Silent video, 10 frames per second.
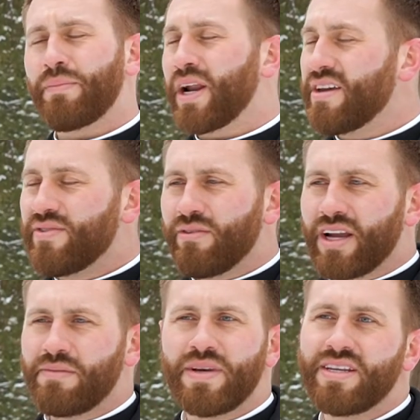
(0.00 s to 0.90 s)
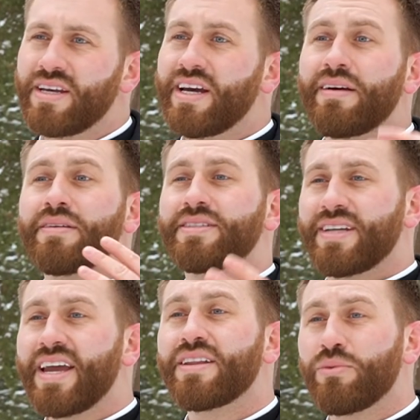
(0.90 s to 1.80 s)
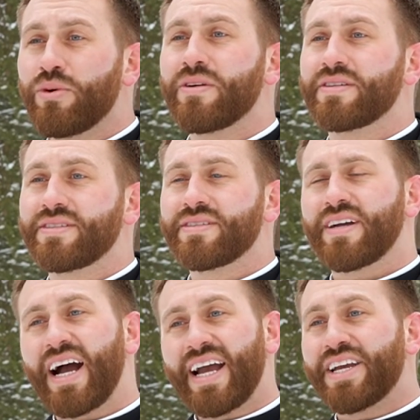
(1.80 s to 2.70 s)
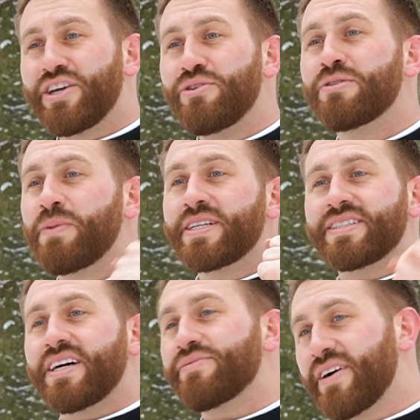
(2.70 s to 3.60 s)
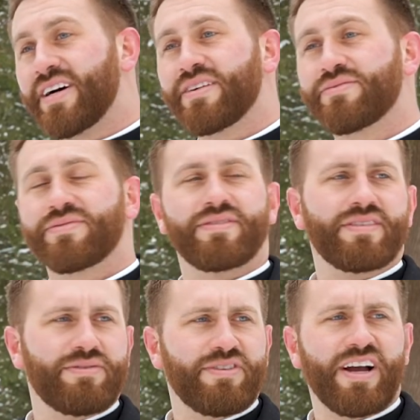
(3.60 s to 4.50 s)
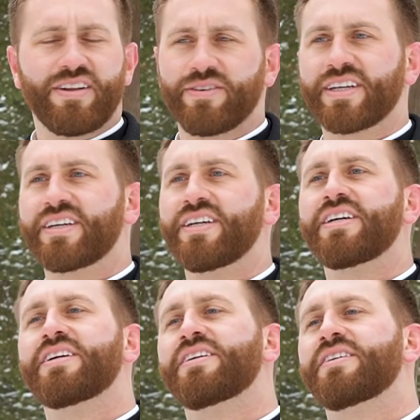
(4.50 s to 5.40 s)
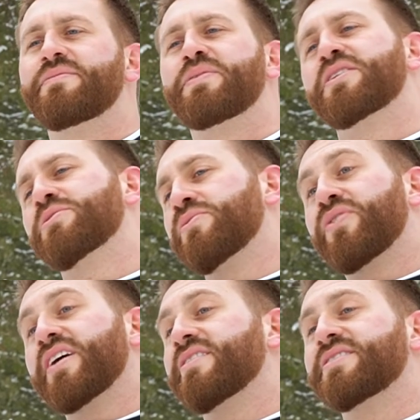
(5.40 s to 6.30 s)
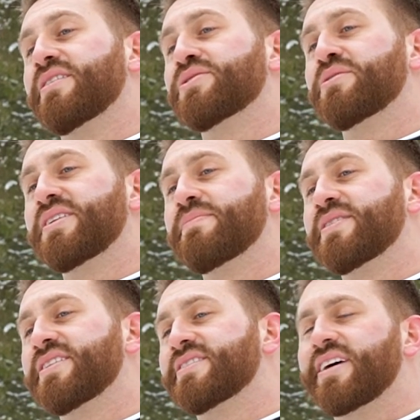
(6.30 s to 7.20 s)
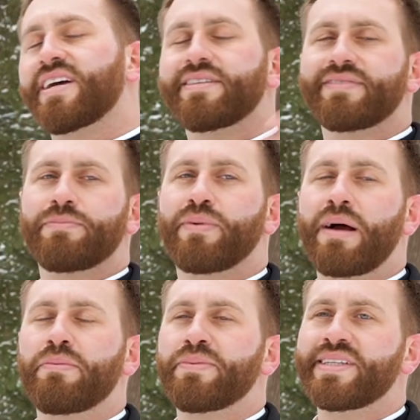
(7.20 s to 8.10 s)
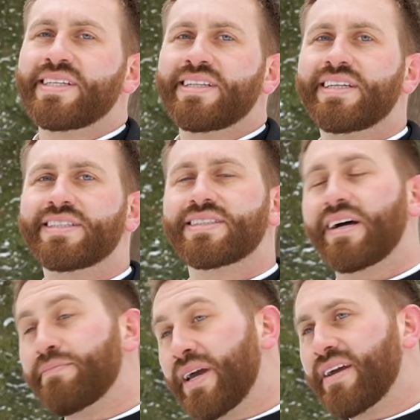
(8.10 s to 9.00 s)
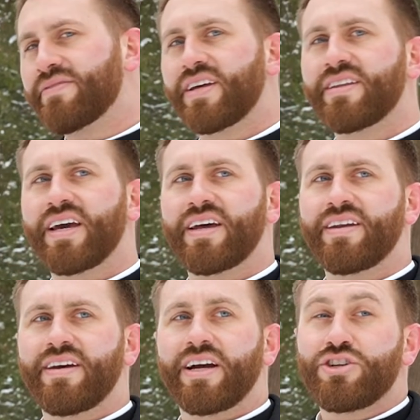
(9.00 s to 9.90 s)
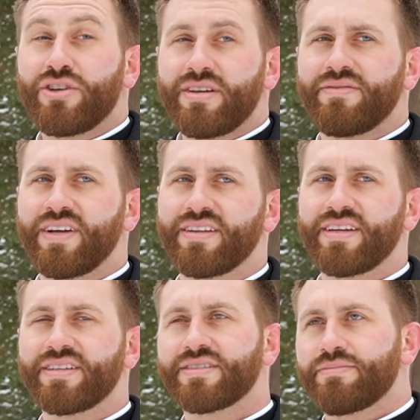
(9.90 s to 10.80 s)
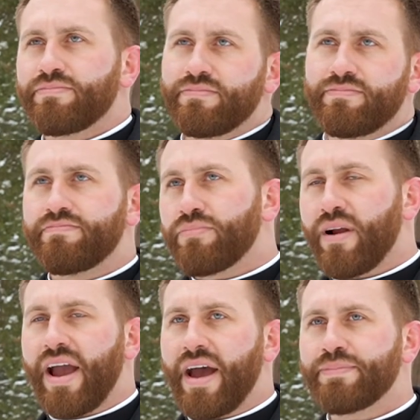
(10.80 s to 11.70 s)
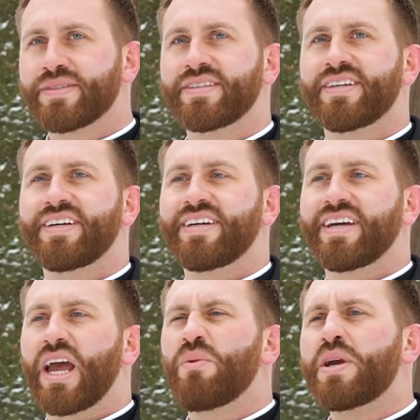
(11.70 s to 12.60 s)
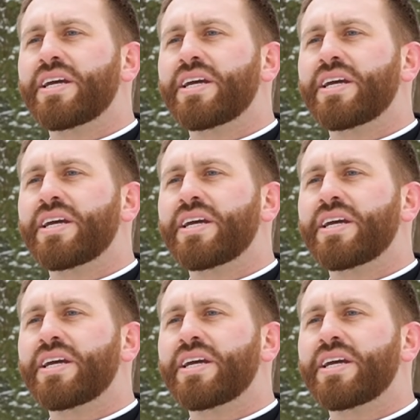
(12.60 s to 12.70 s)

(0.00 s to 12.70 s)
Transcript: I might even recommend saying the words, I accuse myself of the following. Because we find ourselves so tempted to say, I probably did this, I may have done that, I shouldn't have done this, perhaps. And we